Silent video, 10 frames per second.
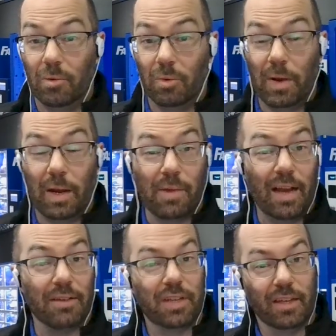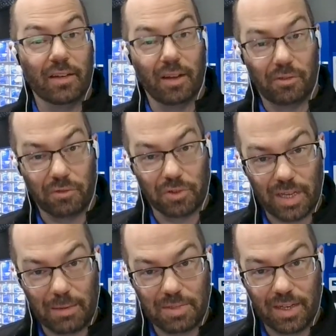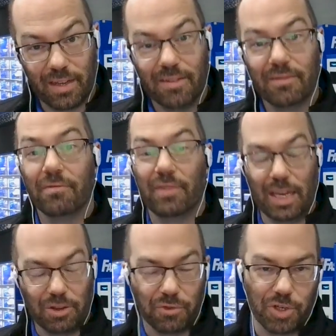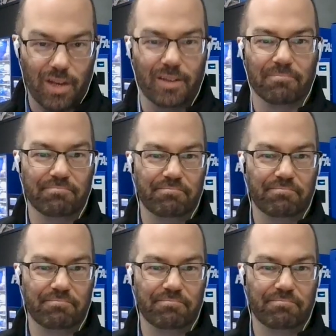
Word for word: Well, Bob, I've taken enough of your time today. Thank you for talking.